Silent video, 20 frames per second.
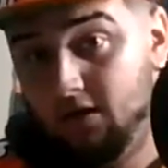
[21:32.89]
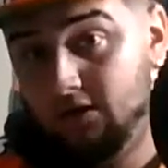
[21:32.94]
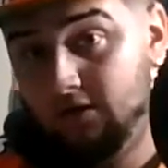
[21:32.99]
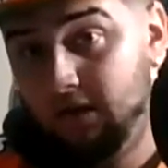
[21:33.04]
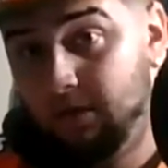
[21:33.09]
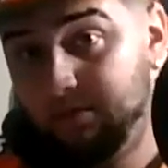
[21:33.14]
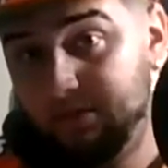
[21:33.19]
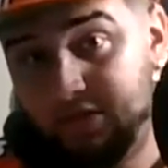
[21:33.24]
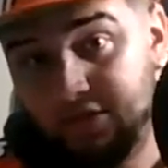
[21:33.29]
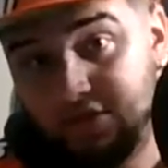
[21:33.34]

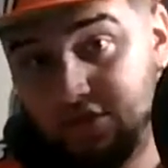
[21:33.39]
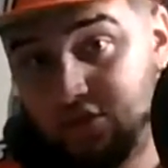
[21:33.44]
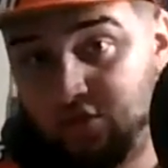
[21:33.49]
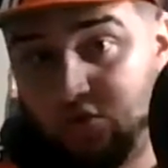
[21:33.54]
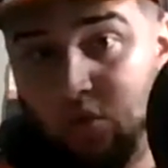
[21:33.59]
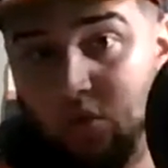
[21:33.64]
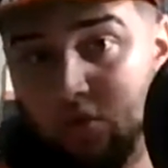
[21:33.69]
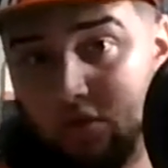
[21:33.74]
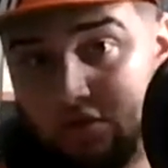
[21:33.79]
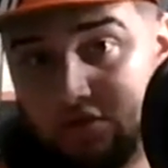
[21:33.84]
double-digit
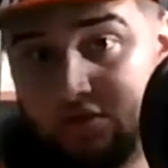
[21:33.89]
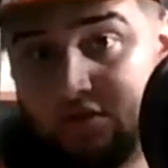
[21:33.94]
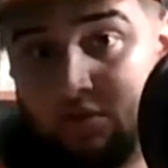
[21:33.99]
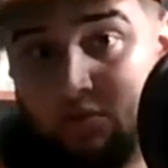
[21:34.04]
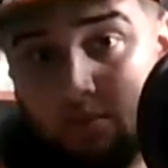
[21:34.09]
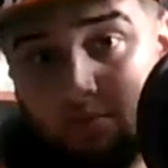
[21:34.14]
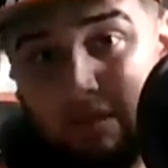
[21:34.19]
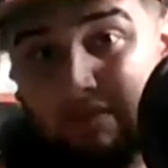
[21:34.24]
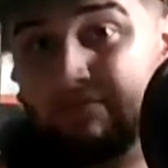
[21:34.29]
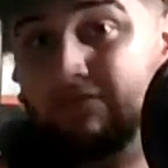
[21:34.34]
scores. They
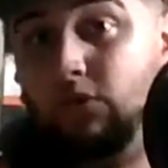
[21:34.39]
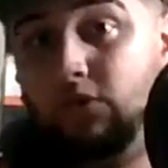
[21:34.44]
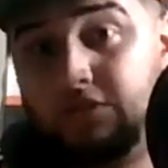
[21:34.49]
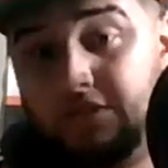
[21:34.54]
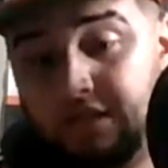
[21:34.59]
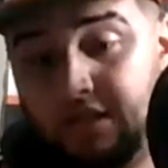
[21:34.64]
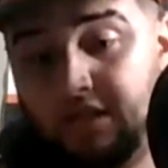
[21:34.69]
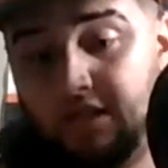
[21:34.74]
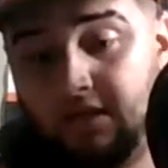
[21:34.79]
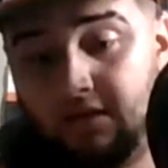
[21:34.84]
won by
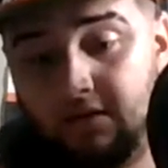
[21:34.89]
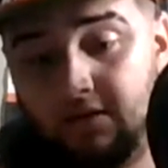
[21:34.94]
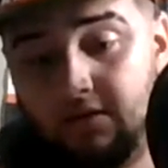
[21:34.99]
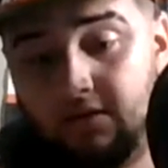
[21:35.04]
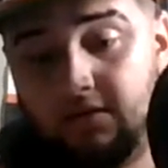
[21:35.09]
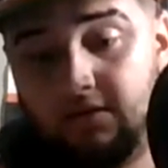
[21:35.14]
14.